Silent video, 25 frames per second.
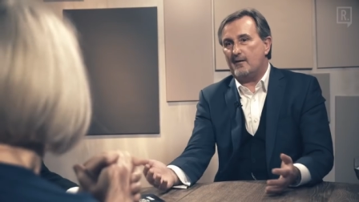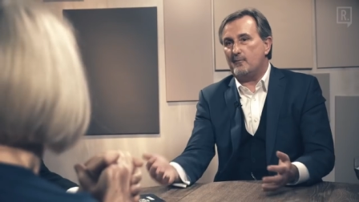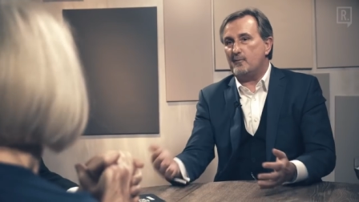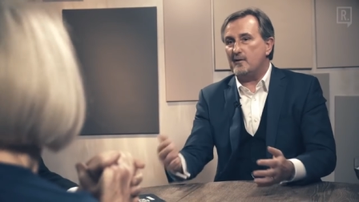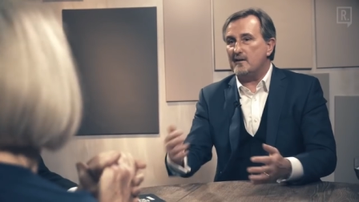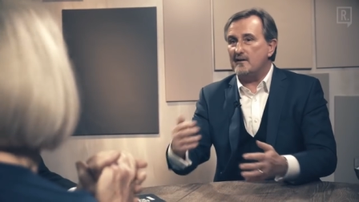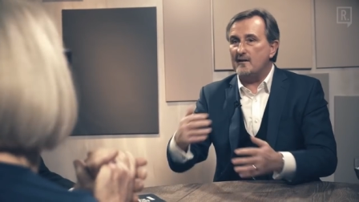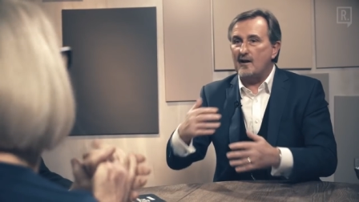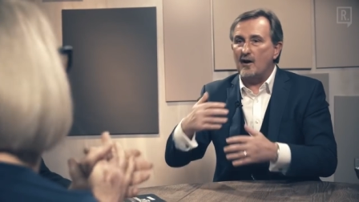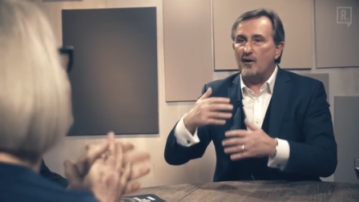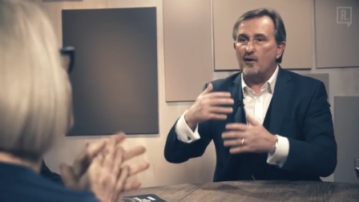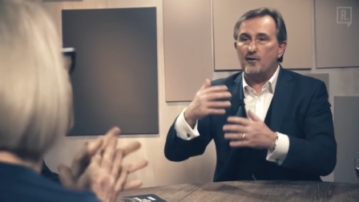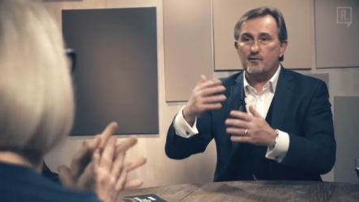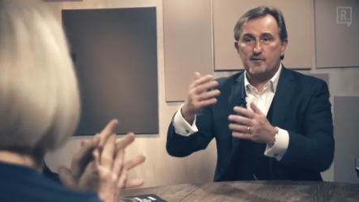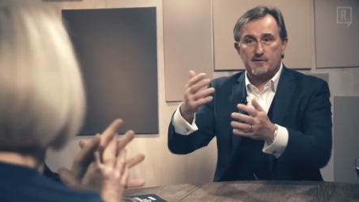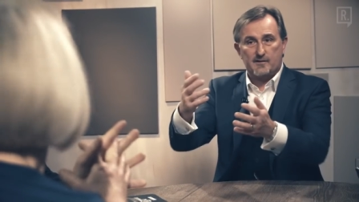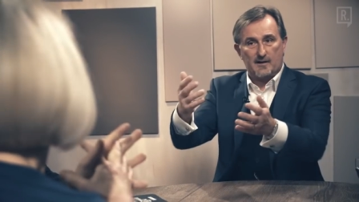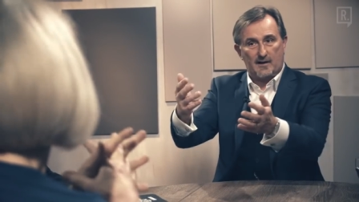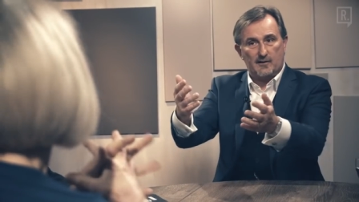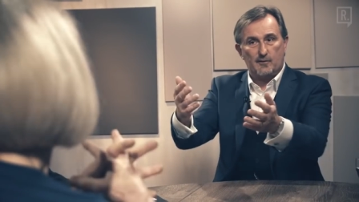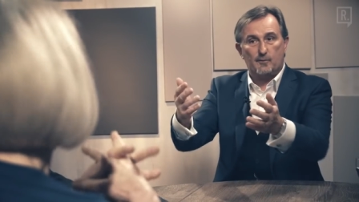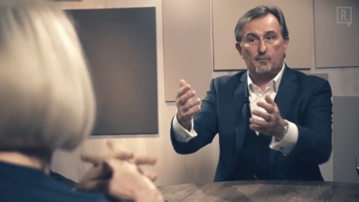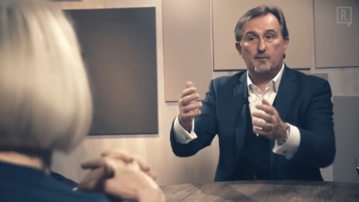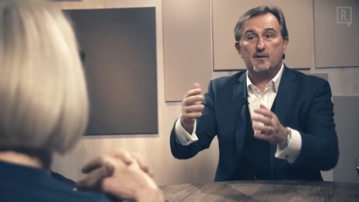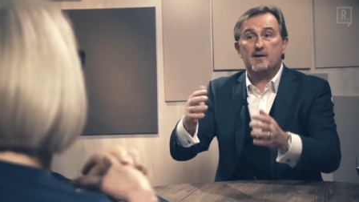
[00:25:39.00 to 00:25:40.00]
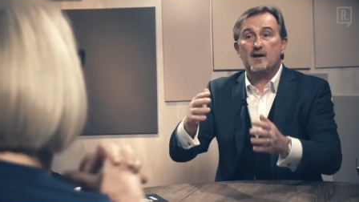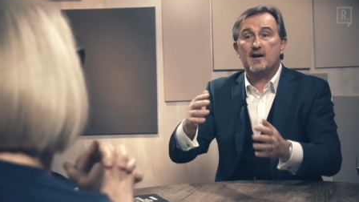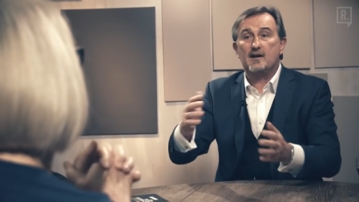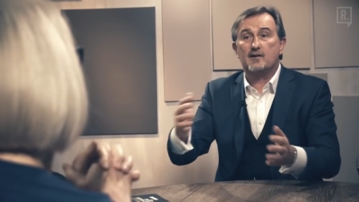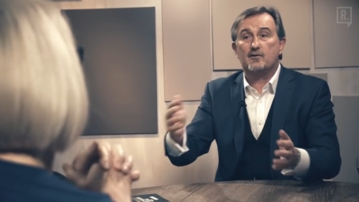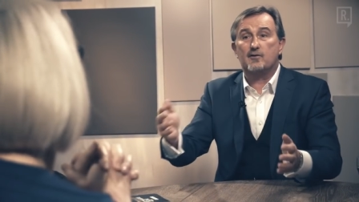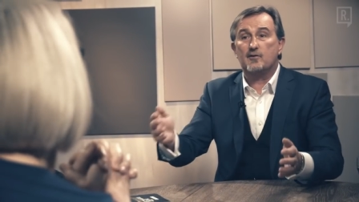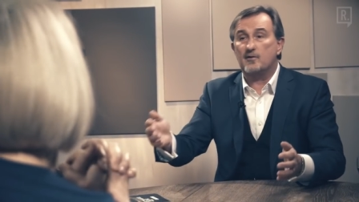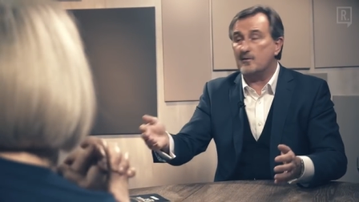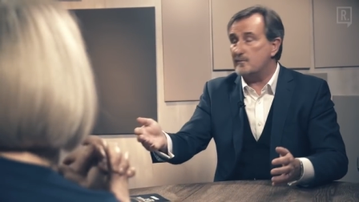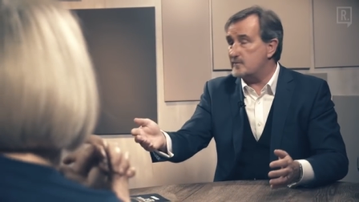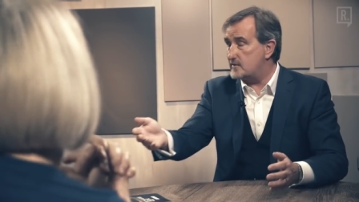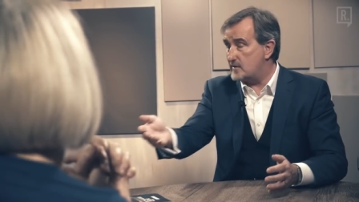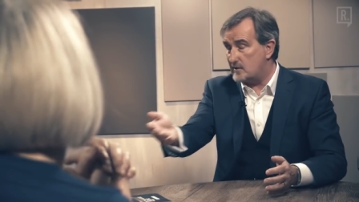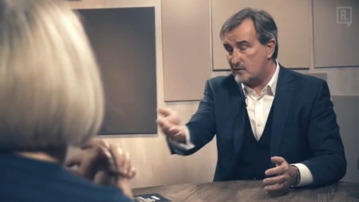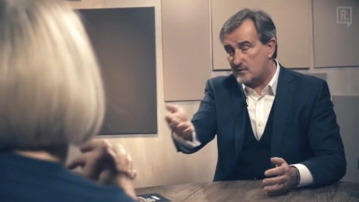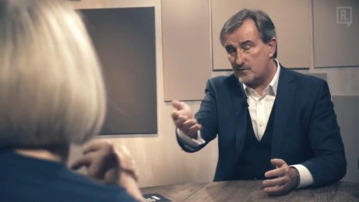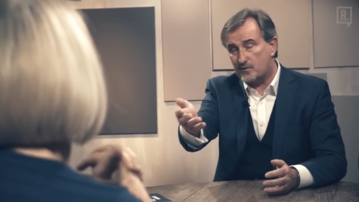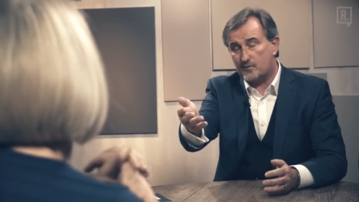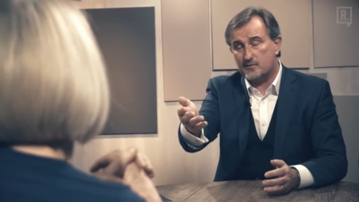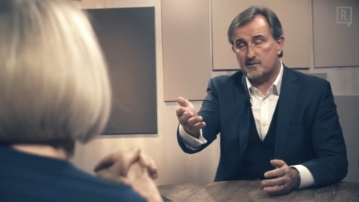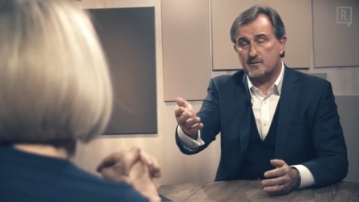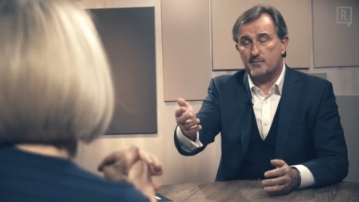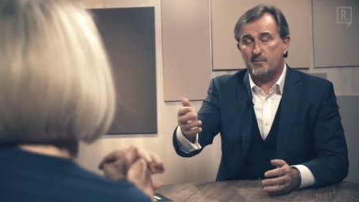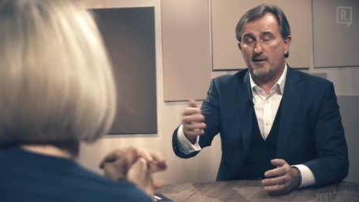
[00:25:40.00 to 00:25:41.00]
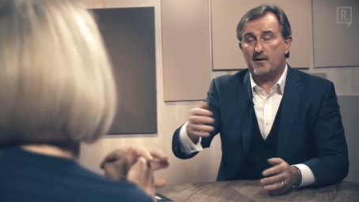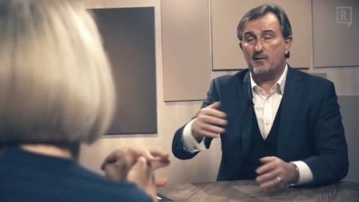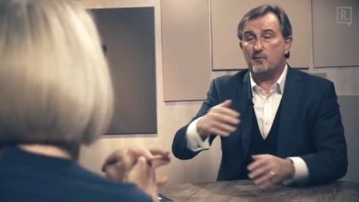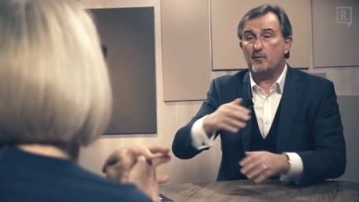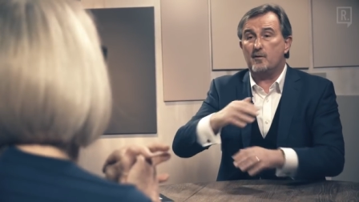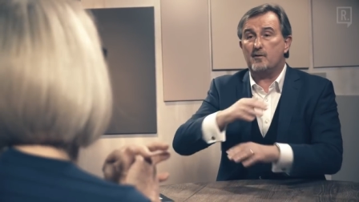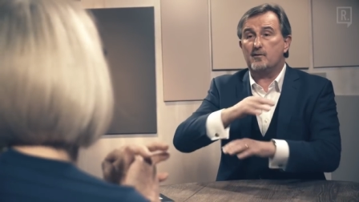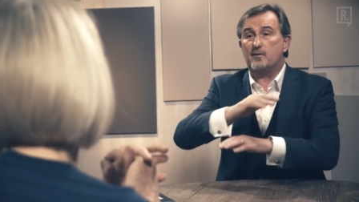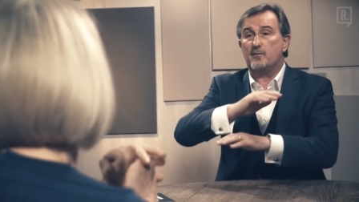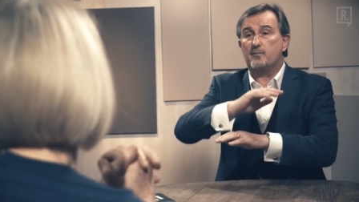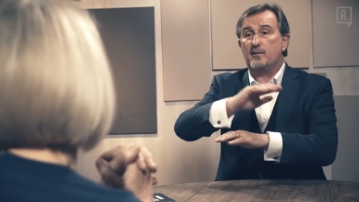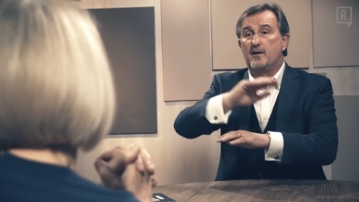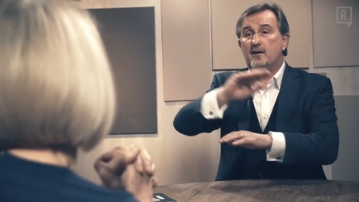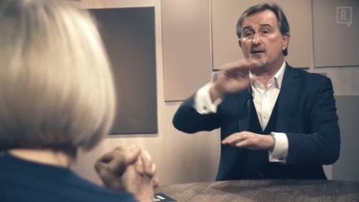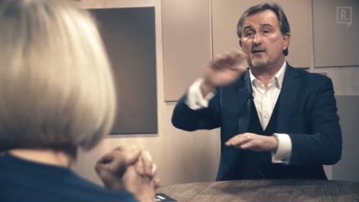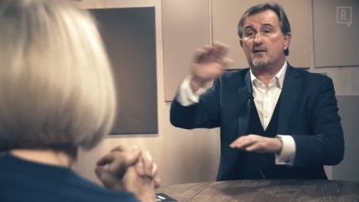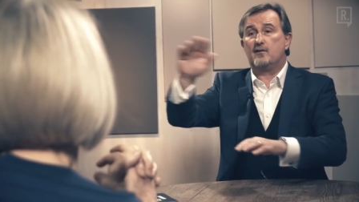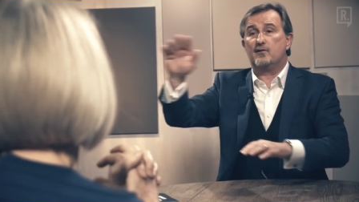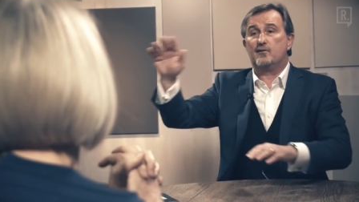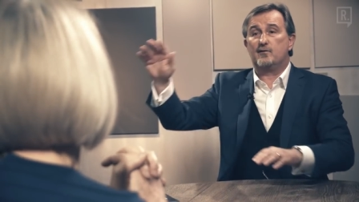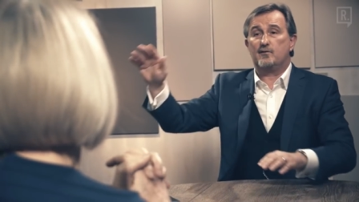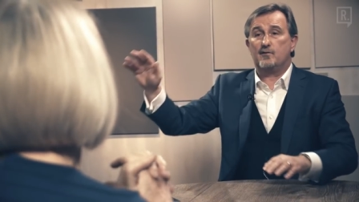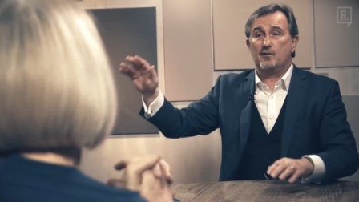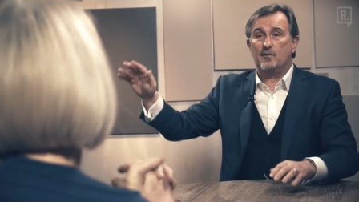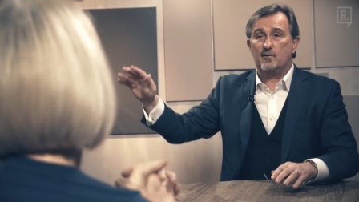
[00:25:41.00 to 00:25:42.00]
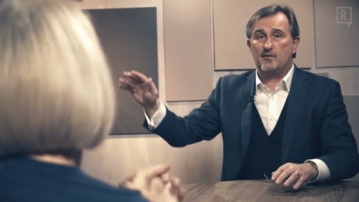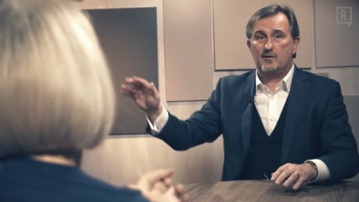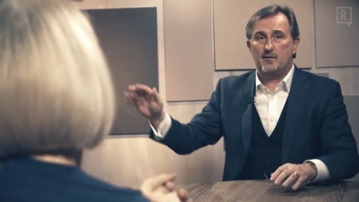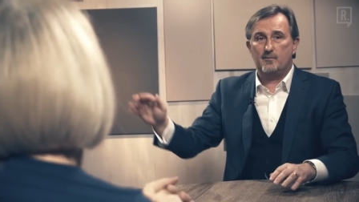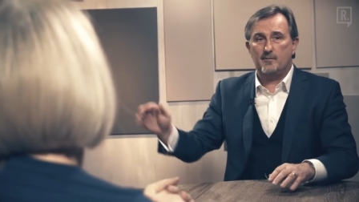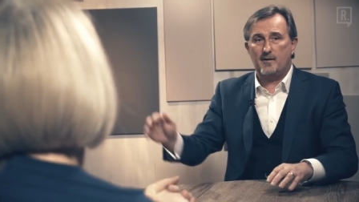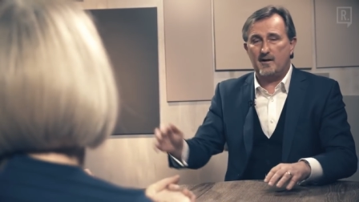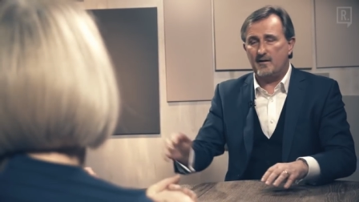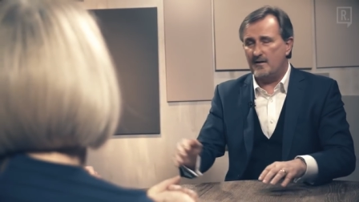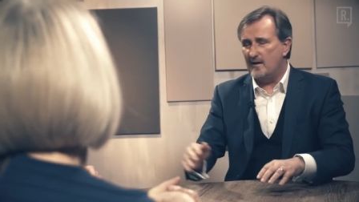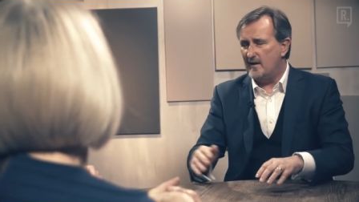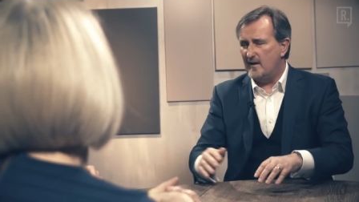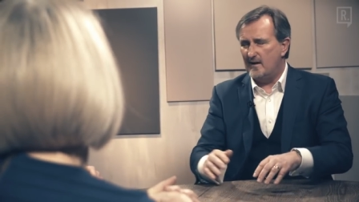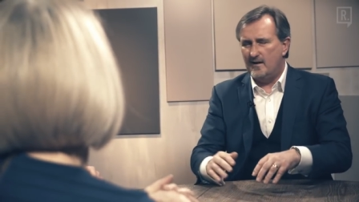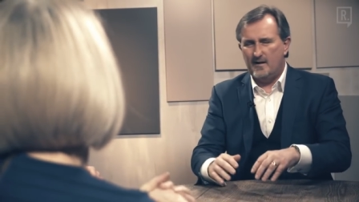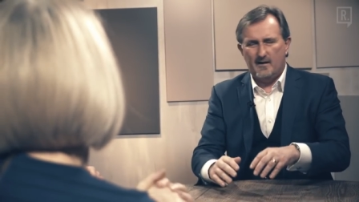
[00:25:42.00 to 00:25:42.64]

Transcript: And we can get all tied up with acronyms. You talked about what the bankers talk about,